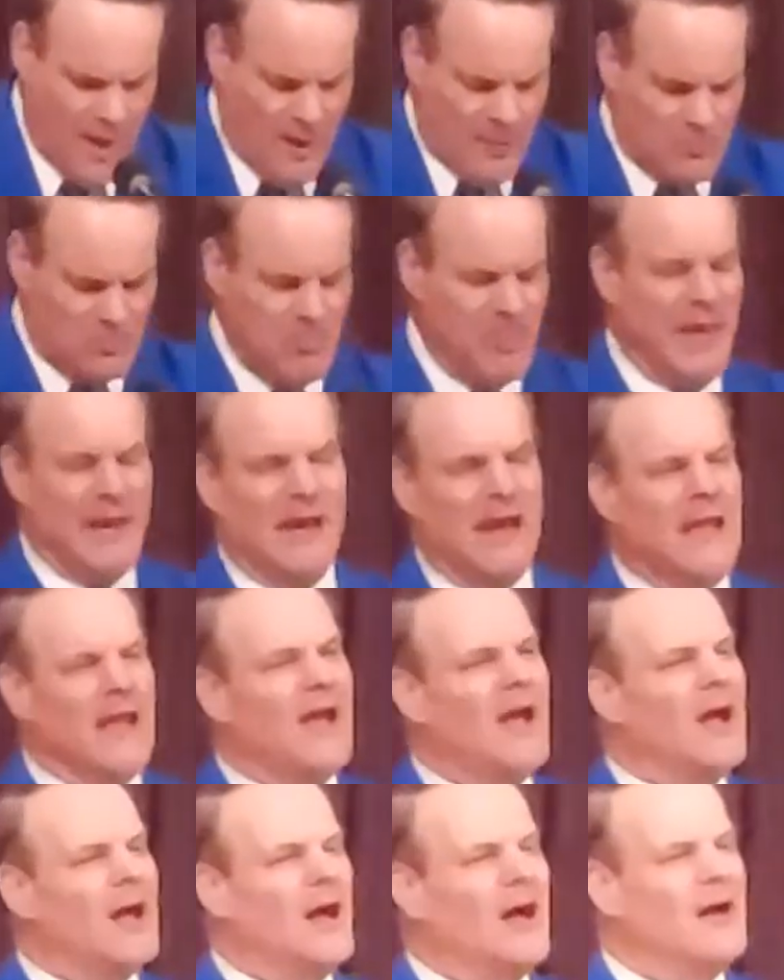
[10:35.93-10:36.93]
Many
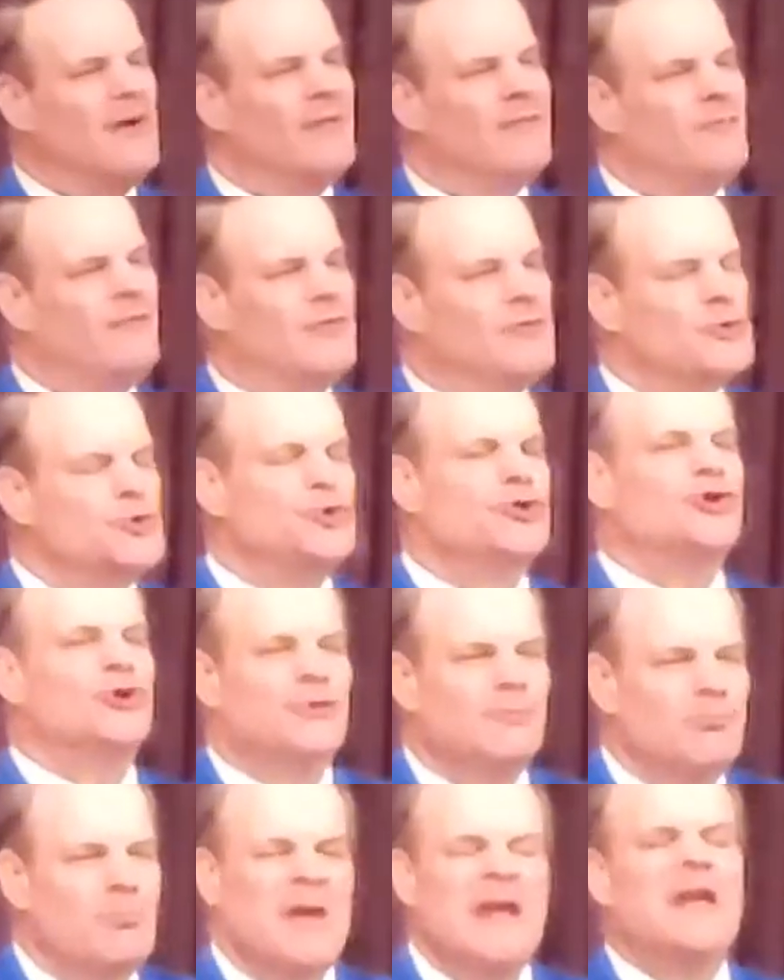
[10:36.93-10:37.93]
of
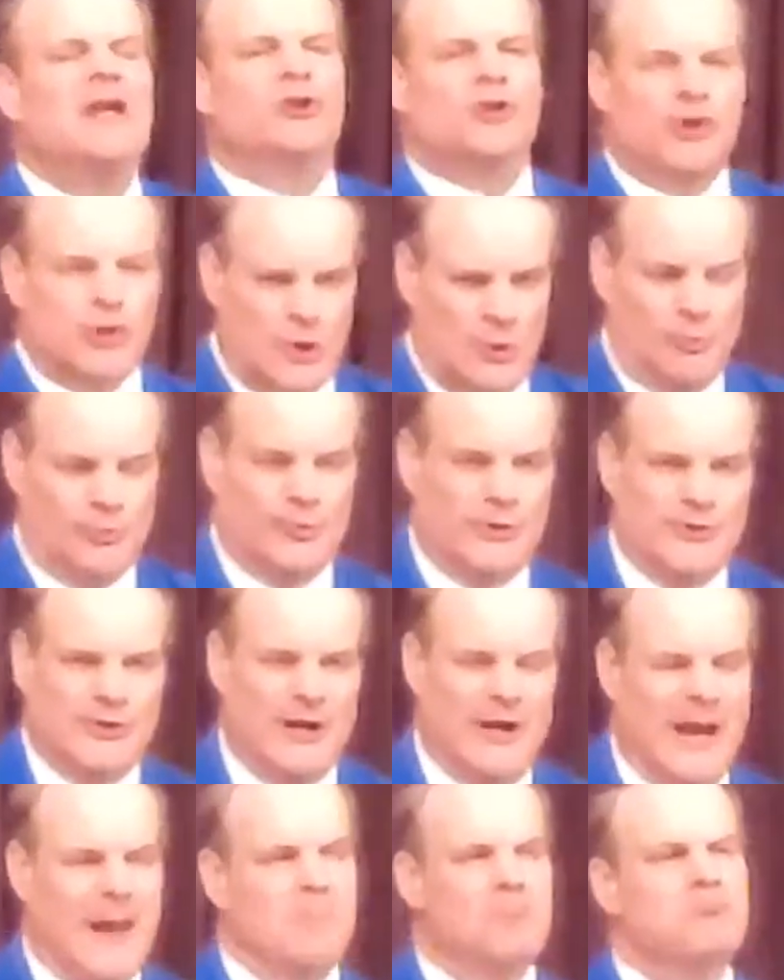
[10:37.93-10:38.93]
many children
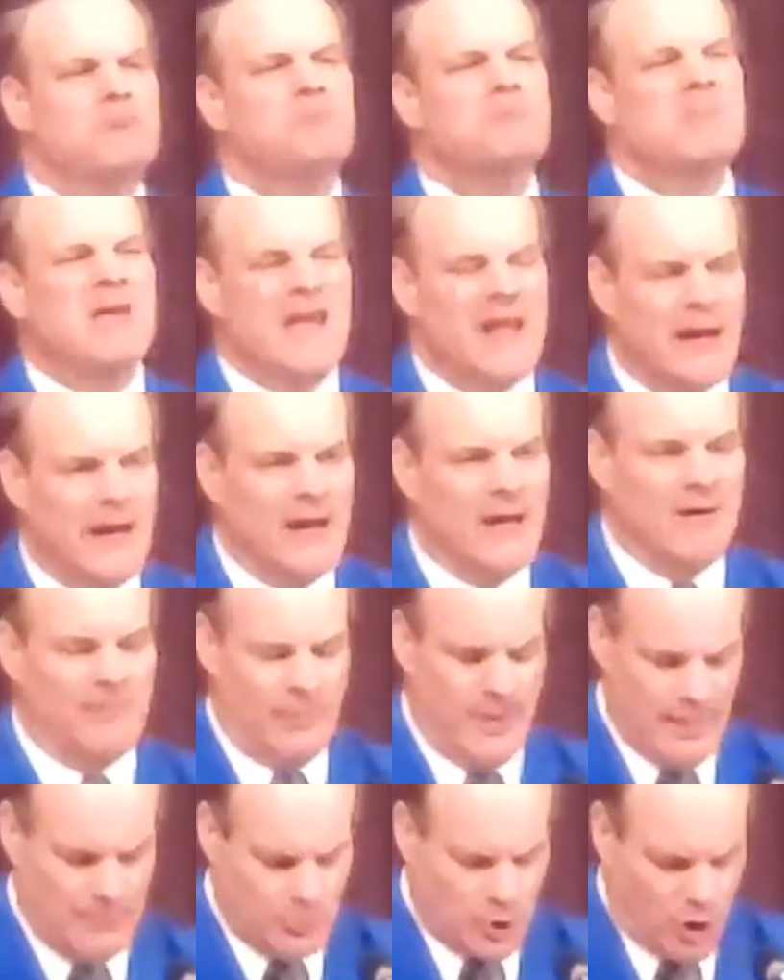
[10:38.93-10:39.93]
today, many of
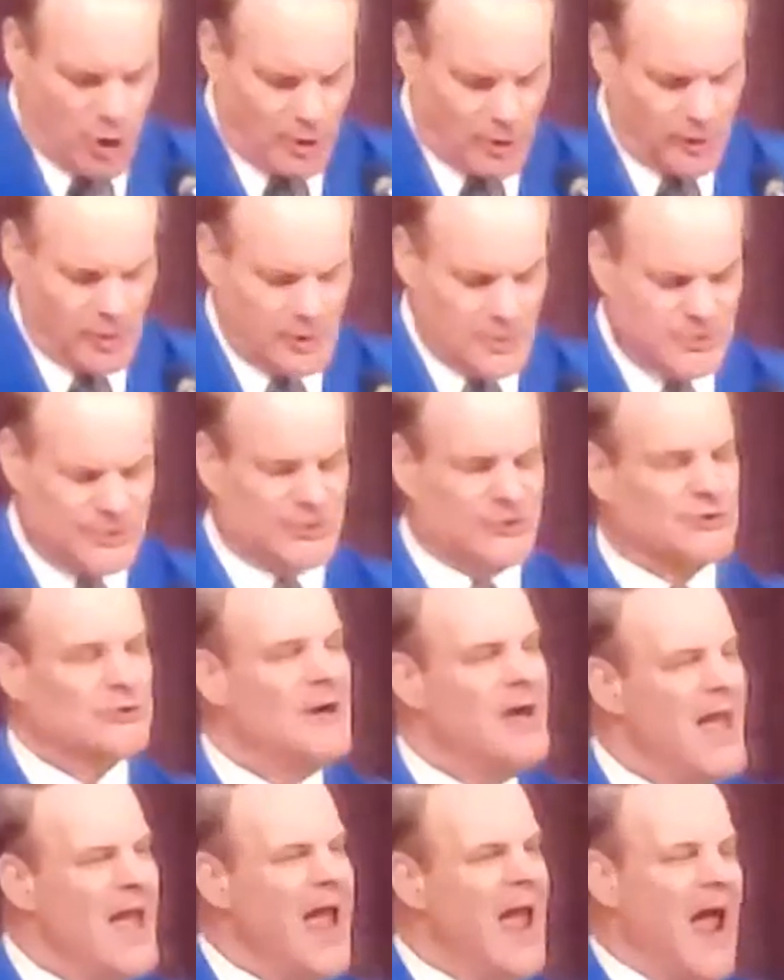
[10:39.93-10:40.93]
them curse
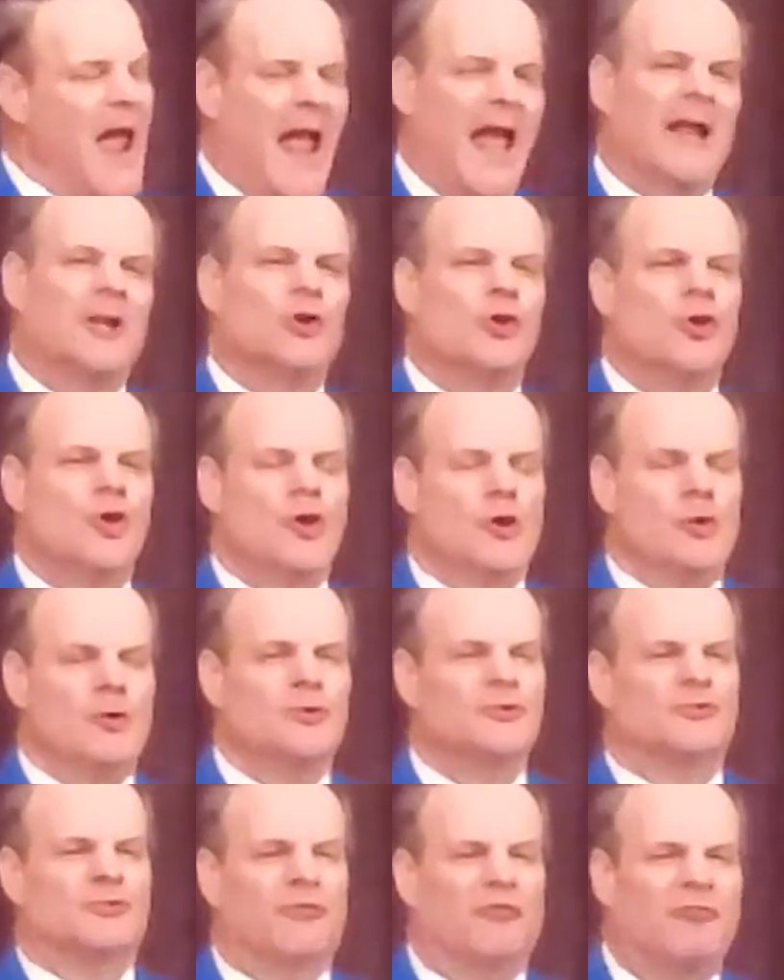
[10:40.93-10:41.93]
and
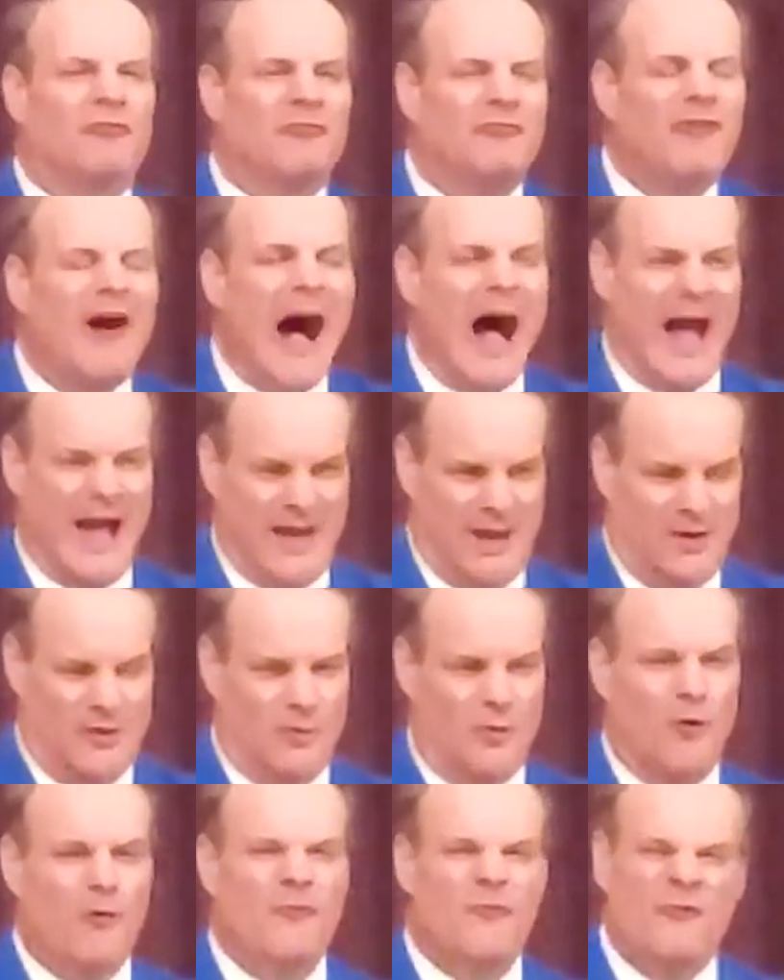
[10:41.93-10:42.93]
use
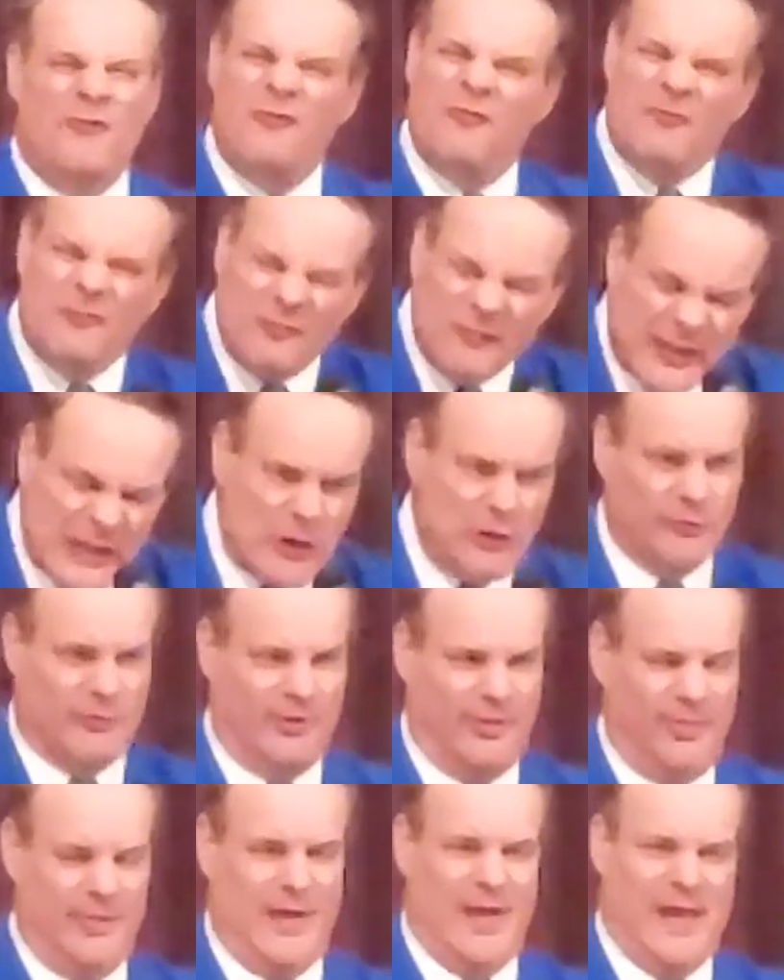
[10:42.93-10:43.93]
vile,
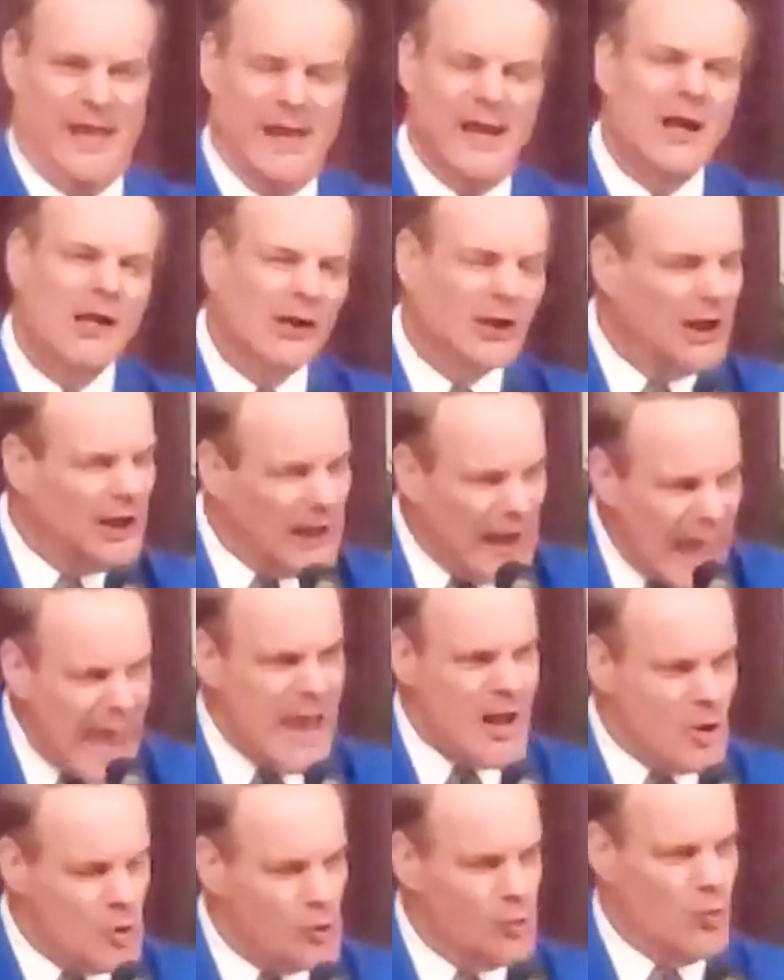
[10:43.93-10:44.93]
filthy
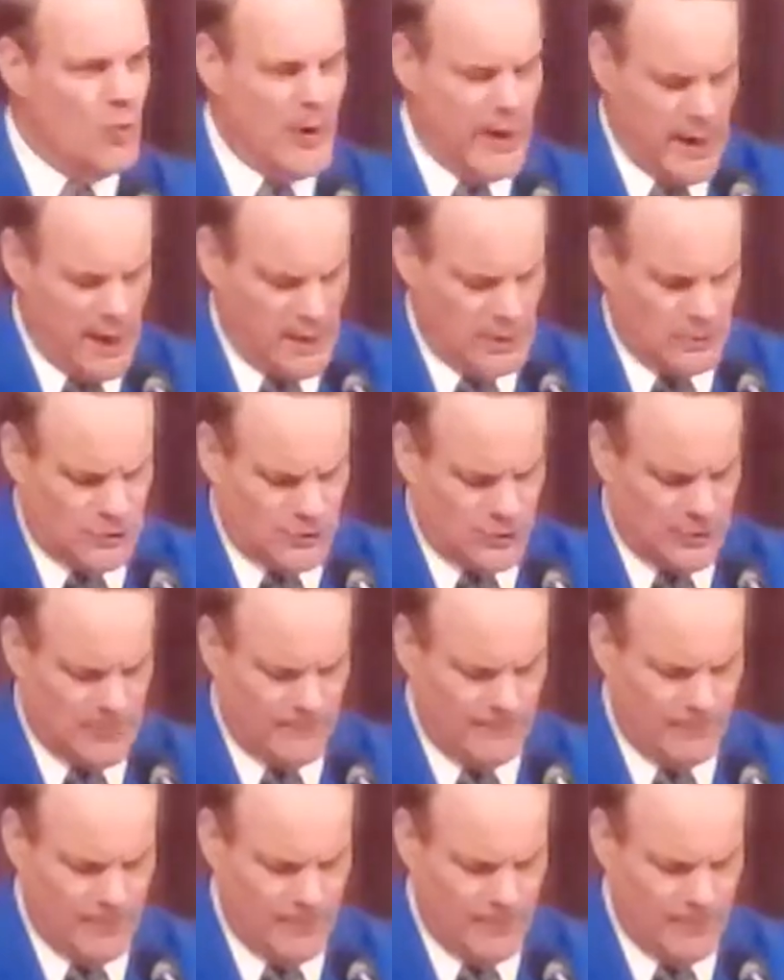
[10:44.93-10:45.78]
language.